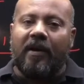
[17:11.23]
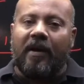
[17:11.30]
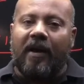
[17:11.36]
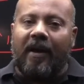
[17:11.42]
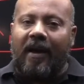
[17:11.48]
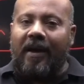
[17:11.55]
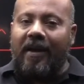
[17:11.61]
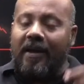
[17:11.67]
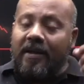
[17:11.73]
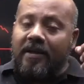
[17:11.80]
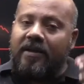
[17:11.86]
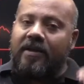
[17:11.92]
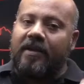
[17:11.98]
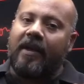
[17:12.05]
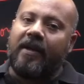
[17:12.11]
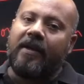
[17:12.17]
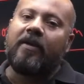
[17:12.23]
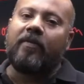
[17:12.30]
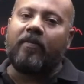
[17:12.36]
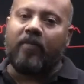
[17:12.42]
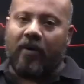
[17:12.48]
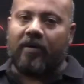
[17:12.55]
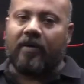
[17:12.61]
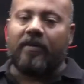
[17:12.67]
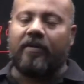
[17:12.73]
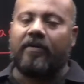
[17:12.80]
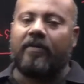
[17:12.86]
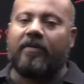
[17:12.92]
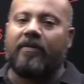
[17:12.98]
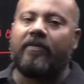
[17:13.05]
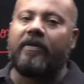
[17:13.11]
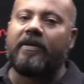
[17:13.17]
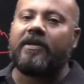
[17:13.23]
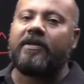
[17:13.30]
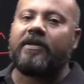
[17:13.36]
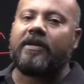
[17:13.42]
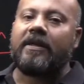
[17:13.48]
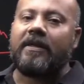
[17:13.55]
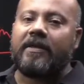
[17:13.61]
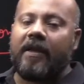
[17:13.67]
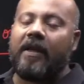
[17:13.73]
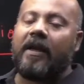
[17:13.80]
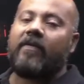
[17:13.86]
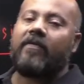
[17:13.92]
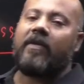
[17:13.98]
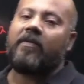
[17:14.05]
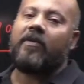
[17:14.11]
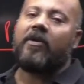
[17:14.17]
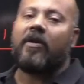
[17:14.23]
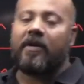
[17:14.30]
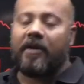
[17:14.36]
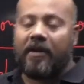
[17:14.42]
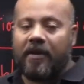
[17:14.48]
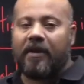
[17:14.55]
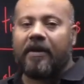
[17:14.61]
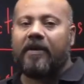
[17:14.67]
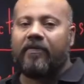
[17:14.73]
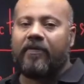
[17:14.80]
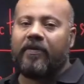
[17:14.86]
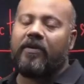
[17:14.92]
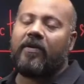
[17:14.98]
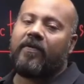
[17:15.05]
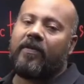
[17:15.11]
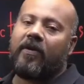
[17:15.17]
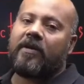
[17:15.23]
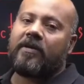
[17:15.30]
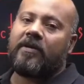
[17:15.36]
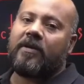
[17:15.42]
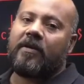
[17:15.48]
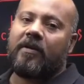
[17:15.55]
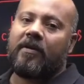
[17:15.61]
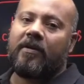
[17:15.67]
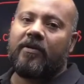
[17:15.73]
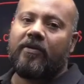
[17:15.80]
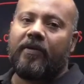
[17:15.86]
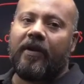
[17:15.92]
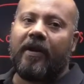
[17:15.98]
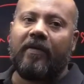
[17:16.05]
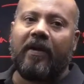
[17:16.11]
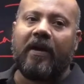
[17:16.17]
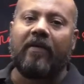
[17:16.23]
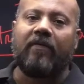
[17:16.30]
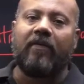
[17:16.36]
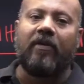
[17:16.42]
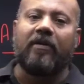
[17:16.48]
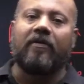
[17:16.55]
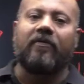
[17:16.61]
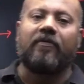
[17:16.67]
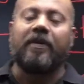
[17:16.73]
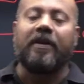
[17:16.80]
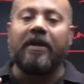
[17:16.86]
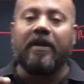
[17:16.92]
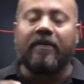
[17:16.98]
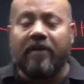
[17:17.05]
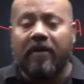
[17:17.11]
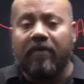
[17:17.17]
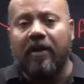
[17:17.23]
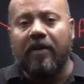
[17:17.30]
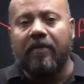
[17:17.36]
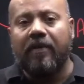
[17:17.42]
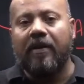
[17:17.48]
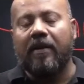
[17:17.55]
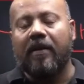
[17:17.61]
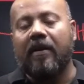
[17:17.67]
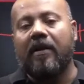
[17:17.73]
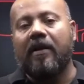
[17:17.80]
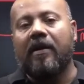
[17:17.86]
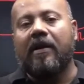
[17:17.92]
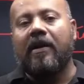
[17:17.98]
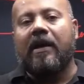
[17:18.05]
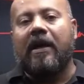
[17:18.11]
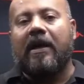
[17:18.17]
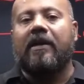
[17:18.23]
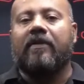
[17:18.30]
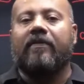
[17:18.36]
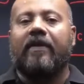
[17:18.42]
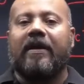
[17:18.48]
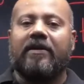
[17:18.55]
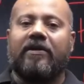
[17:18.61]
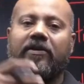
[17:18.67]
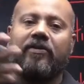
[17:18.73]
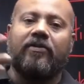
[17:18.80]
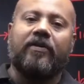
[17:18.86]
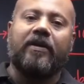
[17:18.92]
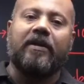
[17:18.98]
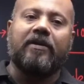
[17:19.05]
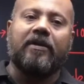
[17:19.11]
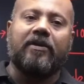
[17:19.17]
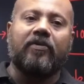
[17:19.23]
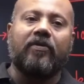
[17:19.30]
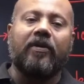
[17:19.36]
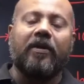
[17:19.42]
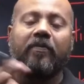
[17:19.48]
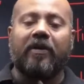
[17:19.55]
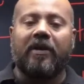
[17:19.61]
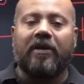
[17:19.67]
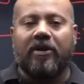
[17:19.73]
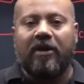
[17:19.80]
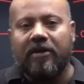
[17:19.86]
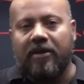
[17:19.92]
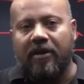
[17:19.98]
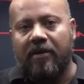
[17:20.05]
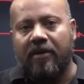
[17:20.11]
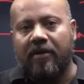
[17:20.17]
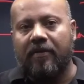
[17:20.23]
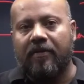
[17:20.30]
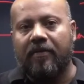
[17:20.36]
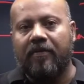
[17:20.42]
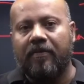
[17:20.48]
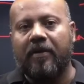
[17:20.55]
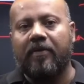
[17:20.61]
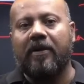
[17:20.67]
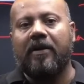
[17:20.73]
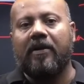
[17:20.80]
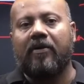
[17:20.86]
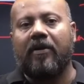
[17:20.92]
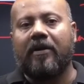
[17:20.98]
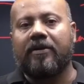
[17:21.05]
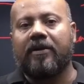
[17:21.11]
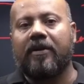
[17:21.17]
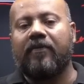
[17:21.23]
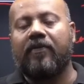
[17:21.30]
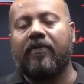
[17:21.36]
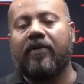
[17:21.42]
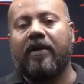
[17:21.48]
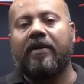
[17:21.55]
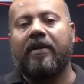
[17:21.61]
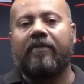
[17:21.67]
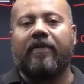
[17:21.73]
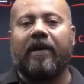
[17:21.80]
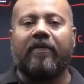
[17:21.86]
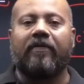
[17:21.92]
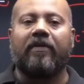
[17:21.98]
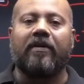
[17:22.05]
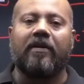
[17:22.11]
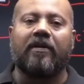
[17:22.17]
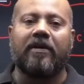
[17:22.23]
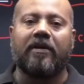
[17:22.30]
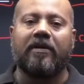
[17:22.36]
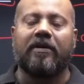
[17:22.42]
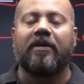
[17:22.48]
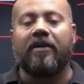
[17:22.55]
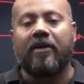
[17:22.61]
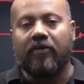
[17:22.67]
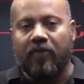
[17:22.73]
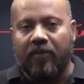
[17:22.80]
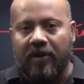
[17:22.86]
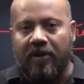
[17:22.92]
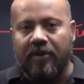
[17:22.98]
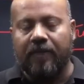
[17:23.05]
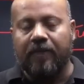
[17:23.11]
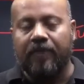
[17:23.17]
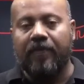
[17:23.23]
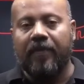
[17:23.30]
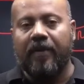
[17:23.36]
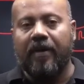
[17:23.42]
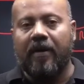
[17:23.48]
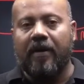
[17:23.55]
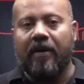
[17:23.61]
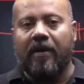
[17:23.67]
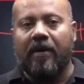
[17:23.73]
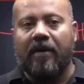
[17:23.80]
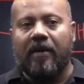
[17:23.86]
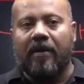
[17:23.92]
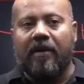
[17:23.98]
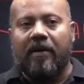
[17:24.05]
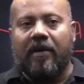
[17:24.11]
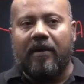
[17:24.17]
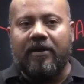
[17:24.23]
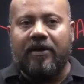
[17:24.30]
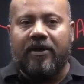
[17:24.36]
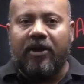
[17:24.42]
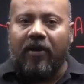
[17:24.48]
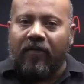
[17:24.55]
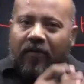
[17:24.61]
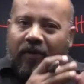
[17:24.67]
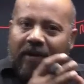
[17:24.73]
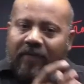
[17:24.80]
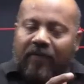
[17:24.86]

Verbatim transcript: Any standard book which is easily available on internet free of cost. Today we have a lot of P D Fs available. Otherwise, you can just go and purchase it, maybe costing four hundred, five hundred, six hundred rupees. Instead of going